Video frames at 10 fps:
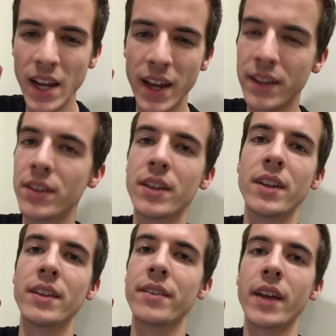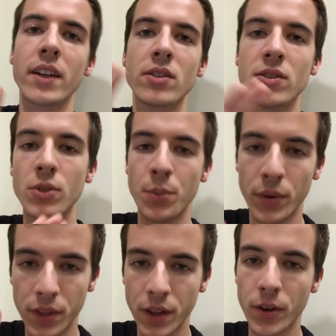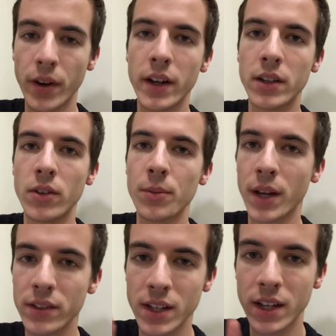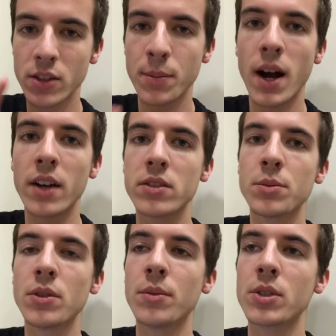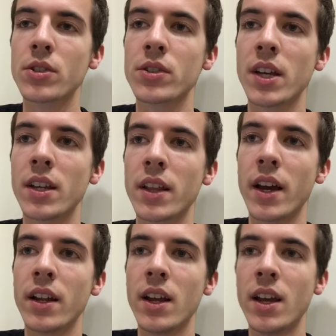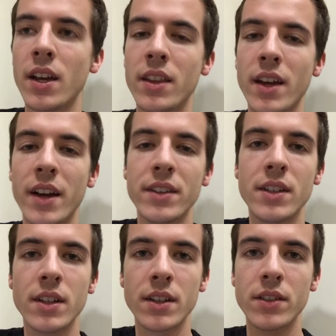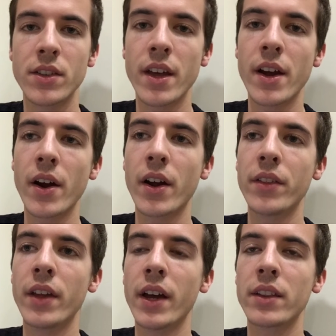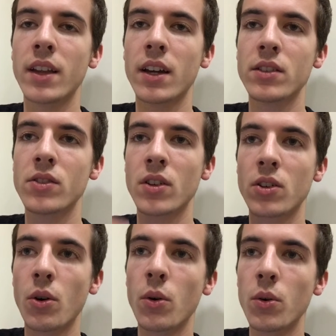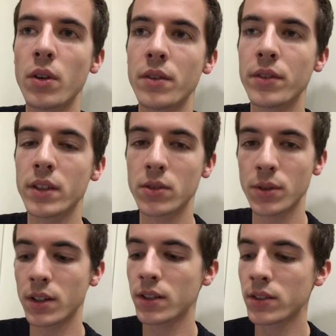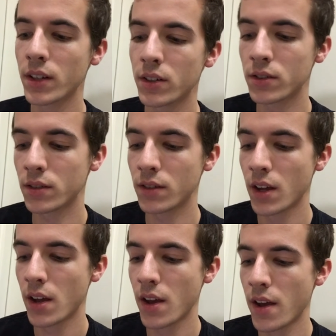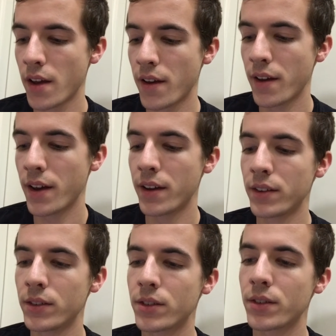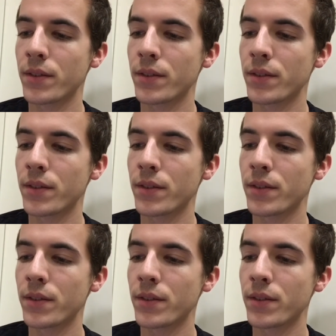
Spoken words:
And that's super theoretical. I'm not saying it's possible. I'm just saying that the idea is there and that is the goal of this organization. And